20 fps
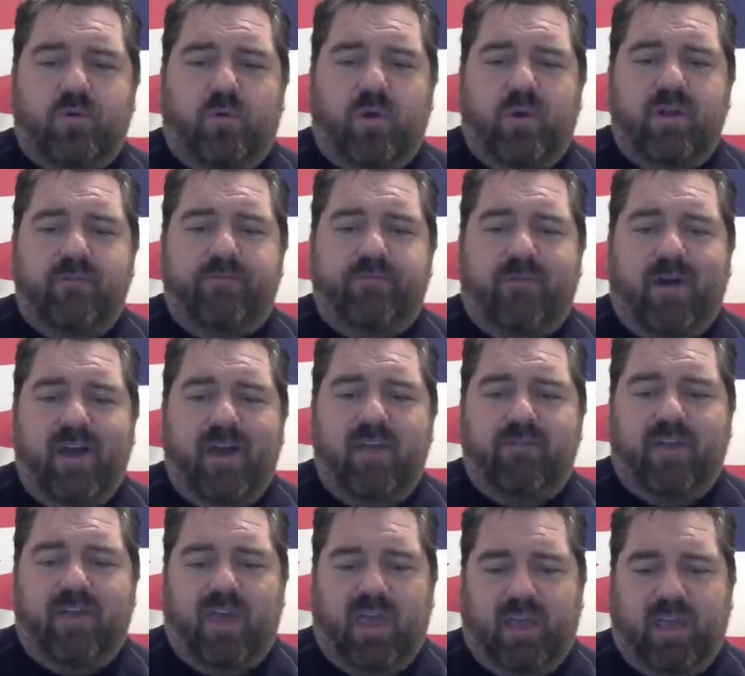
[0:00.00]

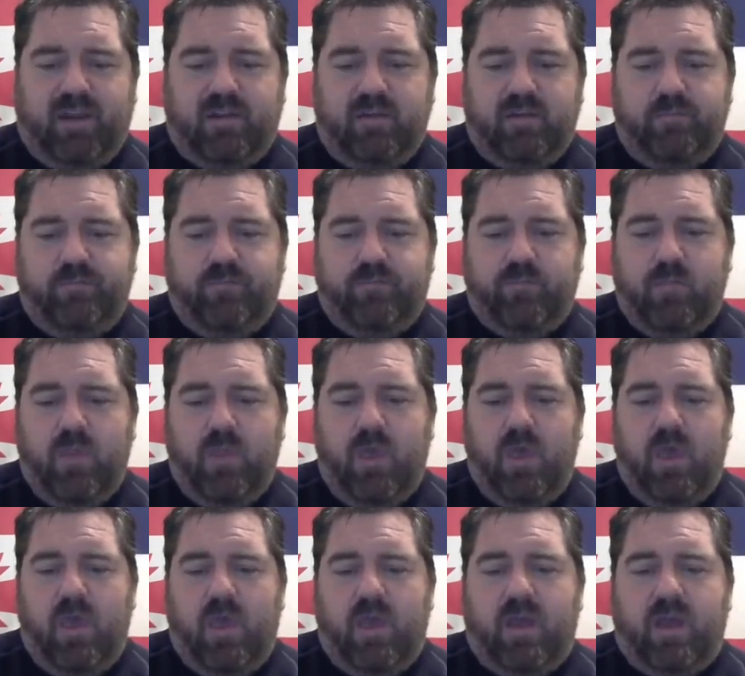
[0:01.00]
158.
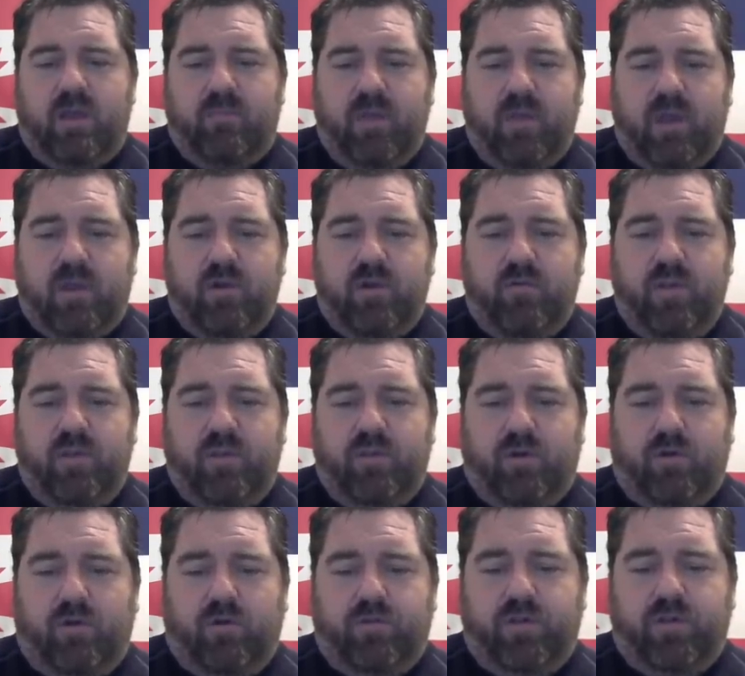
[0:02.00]
And I'm not going to read the
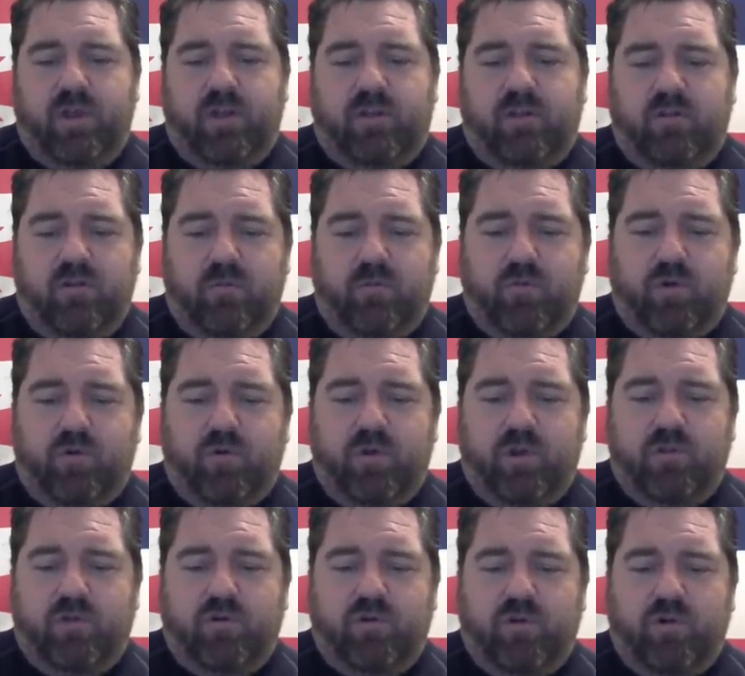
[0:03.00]
whole thing to you. I'm going
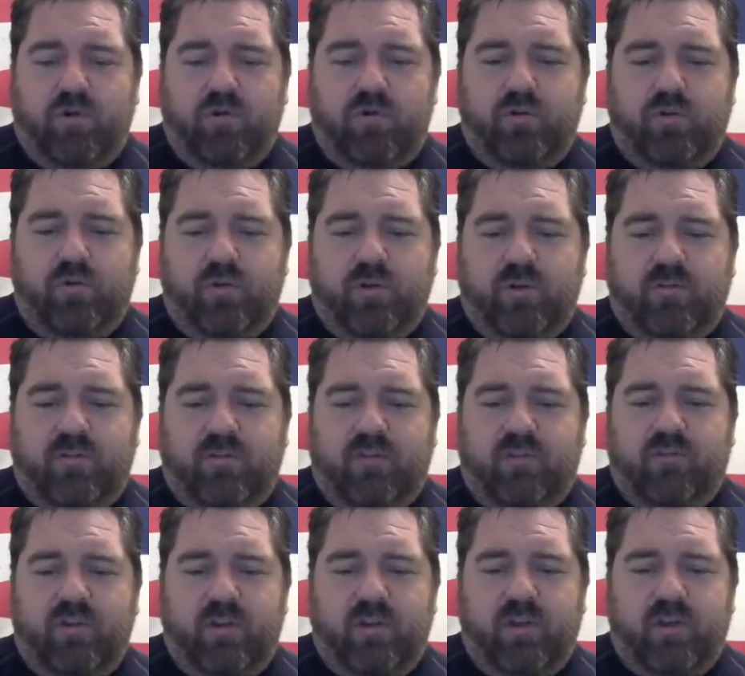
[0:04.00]
to go to a
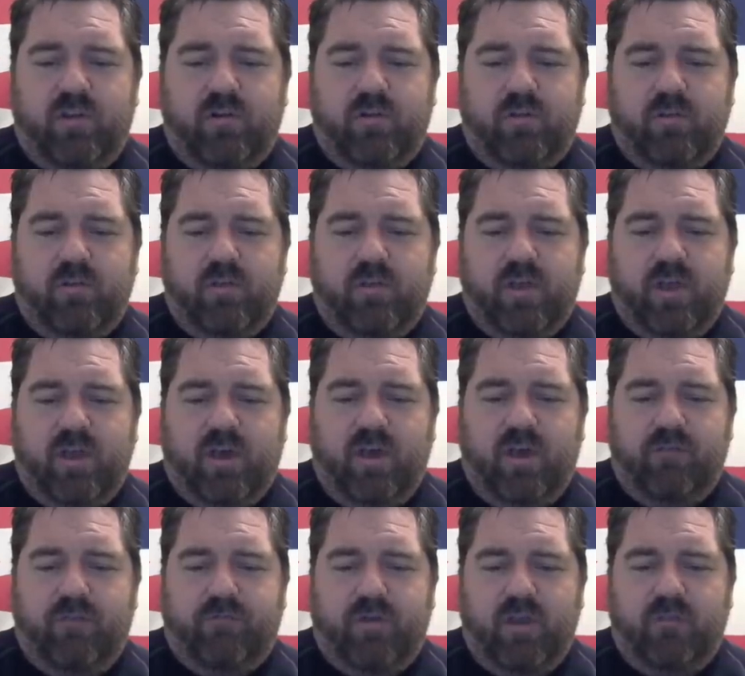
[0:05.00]
section here that I
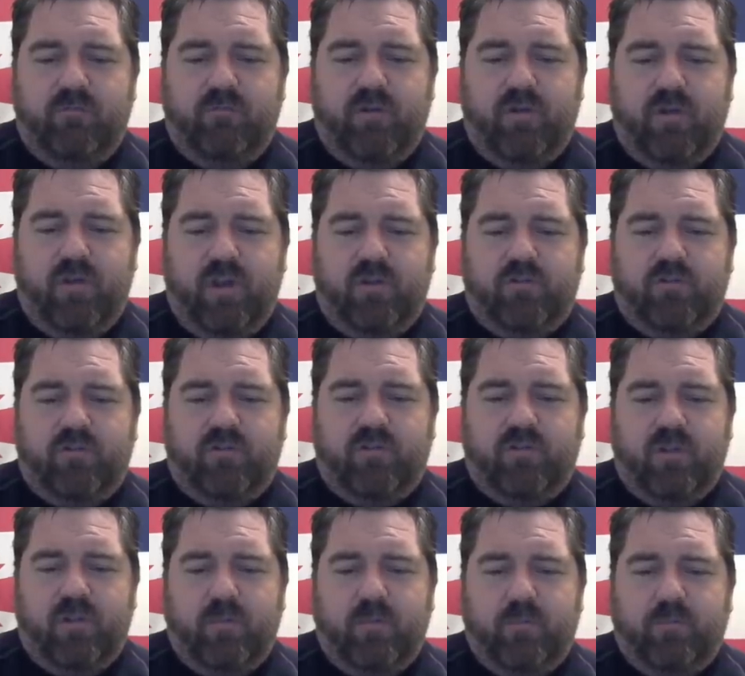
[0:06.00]
find very
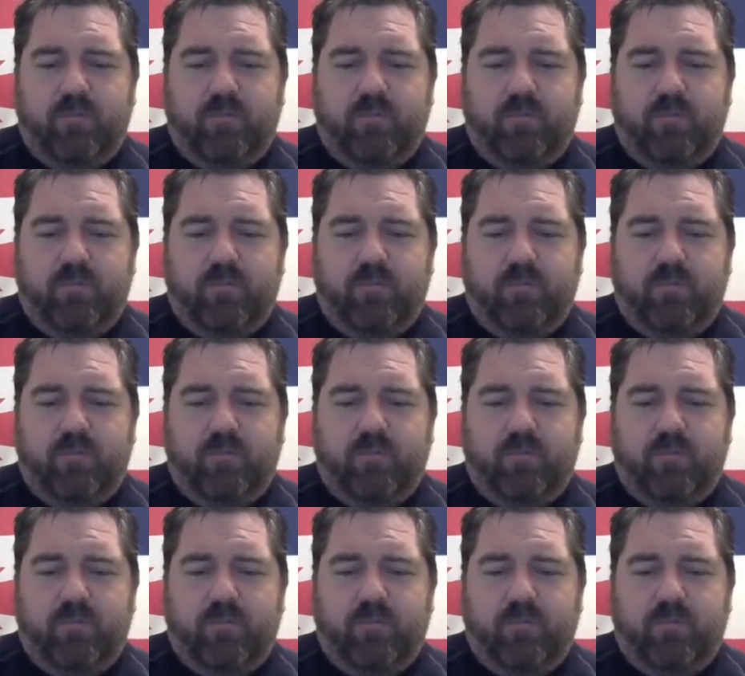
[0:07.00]
interesting.